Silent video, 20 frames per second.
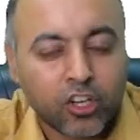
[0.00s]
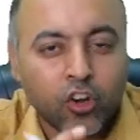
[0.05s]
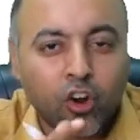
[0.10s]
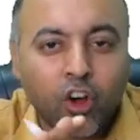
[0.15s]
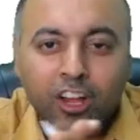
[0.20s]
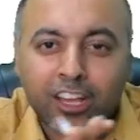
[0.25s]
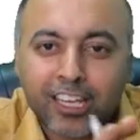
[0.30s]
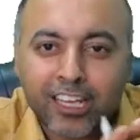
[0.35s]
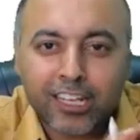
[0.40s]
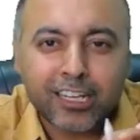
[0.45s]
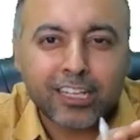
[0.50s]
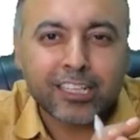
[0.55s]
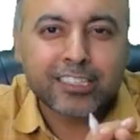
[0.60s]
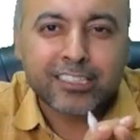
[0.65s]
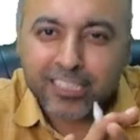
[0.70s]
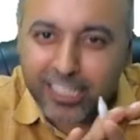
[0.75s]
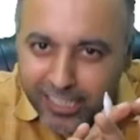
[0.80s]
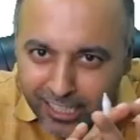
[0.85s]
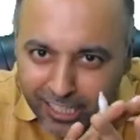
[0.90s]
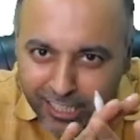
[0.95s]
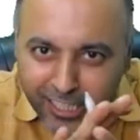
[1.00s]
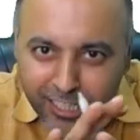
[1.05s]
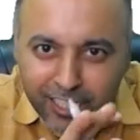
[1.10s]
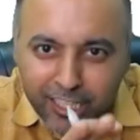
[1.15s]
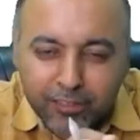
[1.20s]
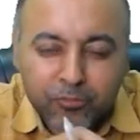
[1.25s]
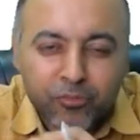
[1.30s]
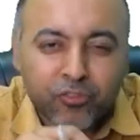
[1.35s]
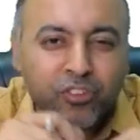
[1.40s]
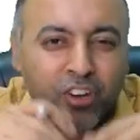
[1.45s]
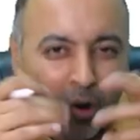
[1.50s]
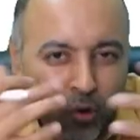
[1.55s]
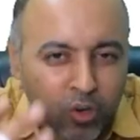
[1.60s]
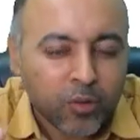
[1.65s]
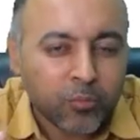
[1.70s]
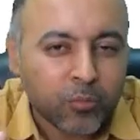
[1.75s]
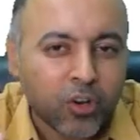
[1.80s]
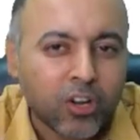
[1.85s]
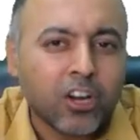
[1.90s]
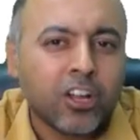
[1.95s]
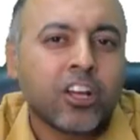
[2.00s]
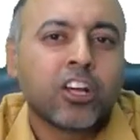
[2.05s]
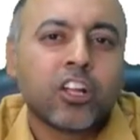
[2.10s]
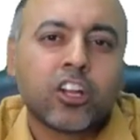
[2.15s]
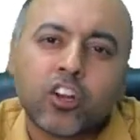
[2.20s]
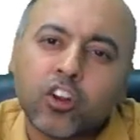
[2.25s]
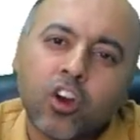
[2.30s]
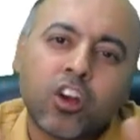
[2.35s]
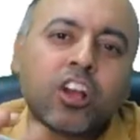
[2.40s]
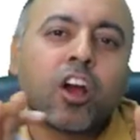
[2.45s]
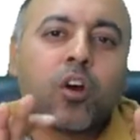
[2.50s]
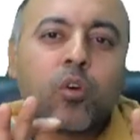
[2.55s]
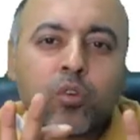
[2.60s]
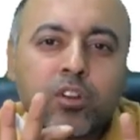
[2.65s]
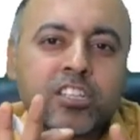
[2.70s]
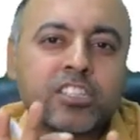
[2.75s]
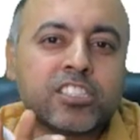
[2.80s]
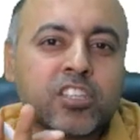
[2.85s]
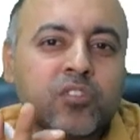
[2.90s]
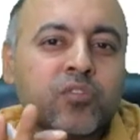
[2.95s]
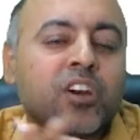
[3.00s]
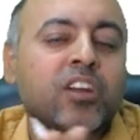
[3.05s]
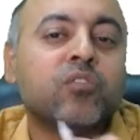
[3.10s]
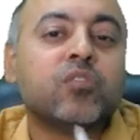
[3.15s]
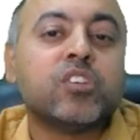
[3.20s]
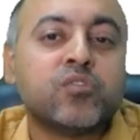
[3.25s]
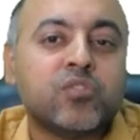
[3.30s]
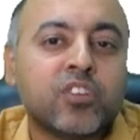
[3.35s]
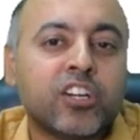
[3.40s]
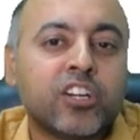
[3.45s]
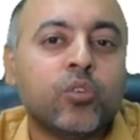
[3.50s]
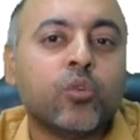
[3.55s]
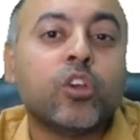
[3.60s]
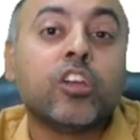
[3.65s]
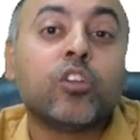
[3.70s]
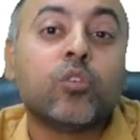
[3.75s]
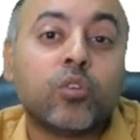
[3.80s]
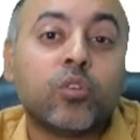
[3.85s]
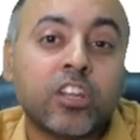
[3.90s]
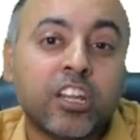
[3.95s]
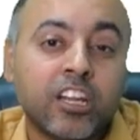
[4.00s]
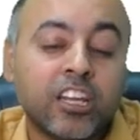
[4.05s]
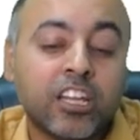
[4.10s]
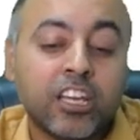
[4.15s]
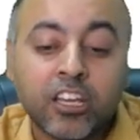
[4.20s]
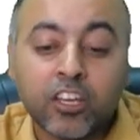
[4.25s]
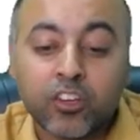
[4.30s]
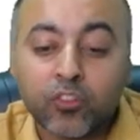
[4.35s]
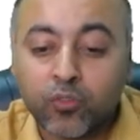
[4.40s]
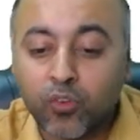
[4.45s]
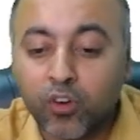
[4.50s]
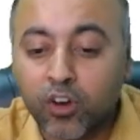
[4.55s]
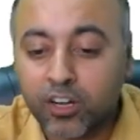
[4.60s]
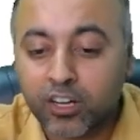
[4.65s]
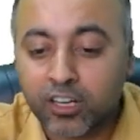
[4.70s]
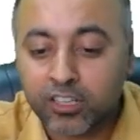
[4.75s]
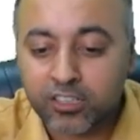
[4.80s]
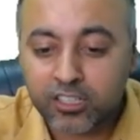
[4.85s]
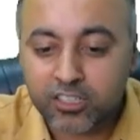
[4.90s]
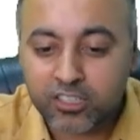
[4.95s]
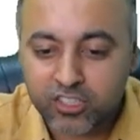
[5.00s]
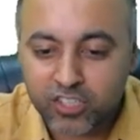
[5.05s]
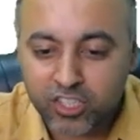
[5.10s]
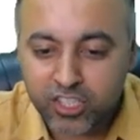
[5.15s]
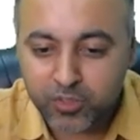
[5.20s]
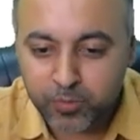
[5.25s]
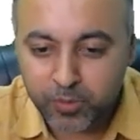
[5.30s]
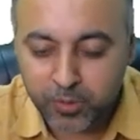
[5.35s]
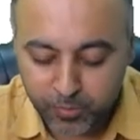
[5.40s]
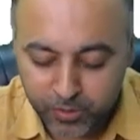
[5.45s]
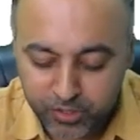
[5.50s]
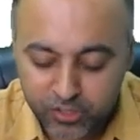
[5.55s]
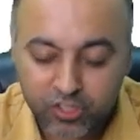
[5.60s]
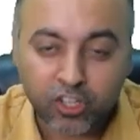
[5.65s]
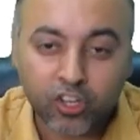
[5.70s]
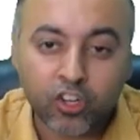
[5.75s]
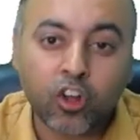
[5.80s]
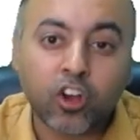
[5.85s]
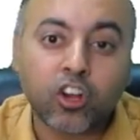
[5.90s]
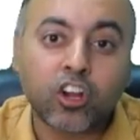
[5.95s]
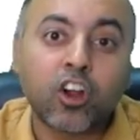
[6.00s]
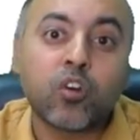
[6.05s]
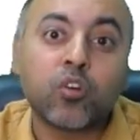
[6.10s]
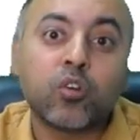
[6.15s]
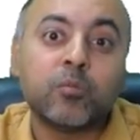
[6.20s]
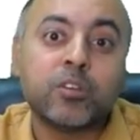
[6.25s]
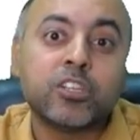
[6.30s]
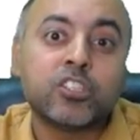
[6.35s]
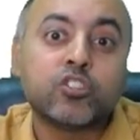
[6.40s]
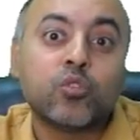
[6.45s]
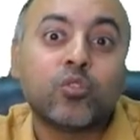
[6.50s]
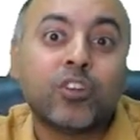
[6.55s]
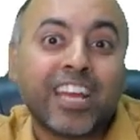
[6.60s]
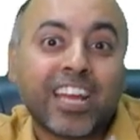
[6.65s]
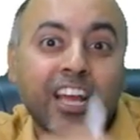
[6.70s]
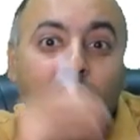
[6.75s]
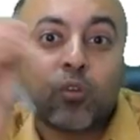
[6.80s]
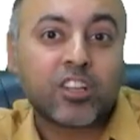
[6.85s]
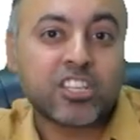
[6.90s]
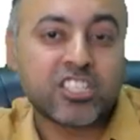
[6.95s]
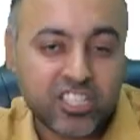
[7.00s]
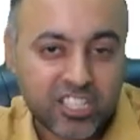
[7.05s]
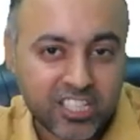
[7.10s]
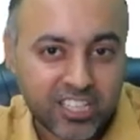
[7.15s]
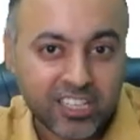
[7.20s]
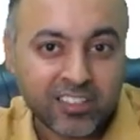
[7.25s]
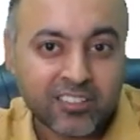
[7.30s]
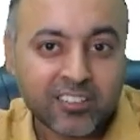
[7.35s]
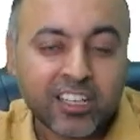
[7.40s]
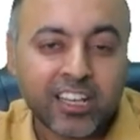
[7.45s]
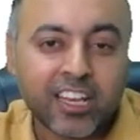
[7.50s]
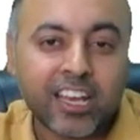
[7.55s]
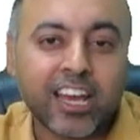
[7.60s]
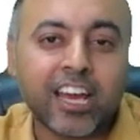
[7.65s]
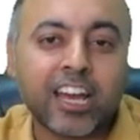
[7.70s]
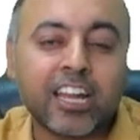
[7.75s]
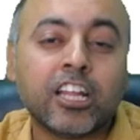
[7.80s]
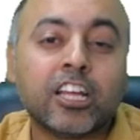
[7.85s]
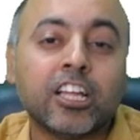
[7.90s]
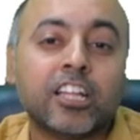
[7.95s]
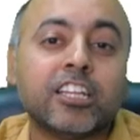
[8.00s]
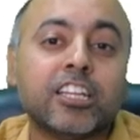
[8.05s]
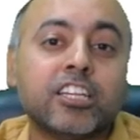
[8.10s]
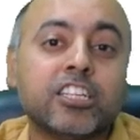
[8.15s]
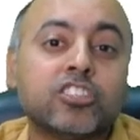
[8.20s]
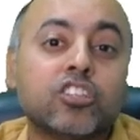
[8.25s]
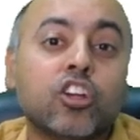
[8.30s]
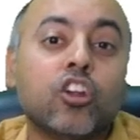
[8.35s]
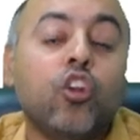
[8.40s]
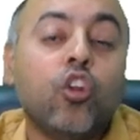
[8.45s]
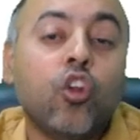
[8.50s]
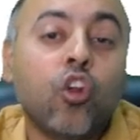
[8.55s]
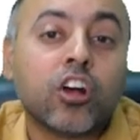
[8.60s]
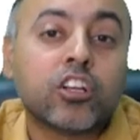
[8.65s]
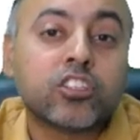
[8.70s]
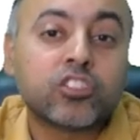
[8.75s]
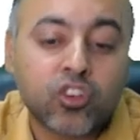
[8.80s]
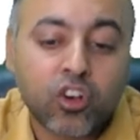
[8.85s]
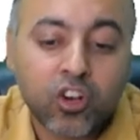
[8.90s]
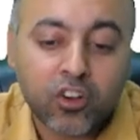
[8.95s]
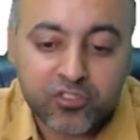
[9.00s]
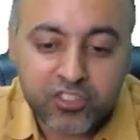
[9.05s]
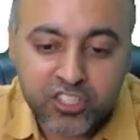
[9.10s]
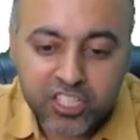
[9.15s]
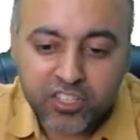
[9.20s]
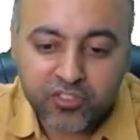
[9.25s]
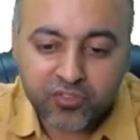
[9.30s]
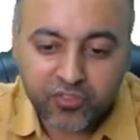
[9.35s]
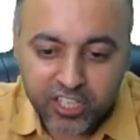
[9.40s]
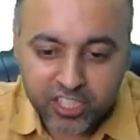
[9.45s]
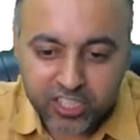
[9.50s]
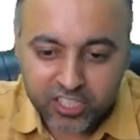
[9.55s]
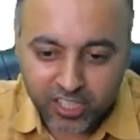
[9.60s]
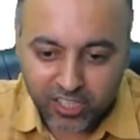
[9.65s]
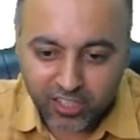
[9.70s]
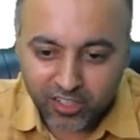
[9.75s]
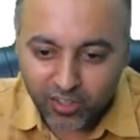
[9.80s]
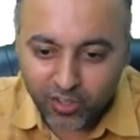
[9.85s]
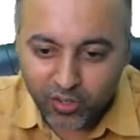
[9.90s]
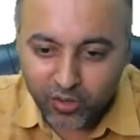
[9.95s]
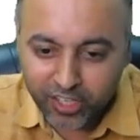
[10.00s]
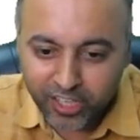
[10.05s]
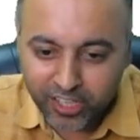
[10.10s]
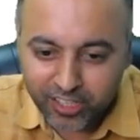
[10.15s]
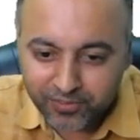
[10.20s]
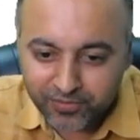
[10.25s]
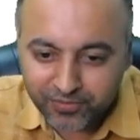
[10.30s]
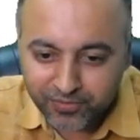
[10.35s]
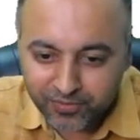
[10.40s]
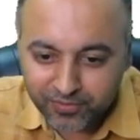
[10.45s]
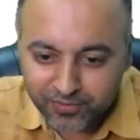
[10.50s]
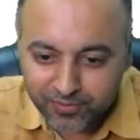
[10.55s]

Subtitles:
Knock-in is generally frowned upon. Knockout is the one which we are doing routinely for the research purpose. Knockout means you take out a gene and there is loss of gene function. Okay.